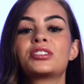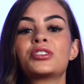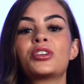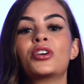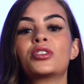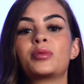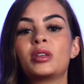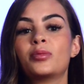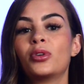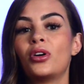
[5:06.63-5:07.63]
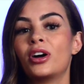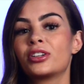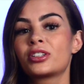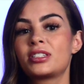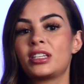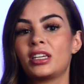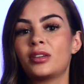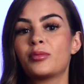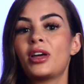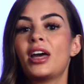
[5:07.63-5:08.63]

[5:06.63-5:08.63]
to know the people on your team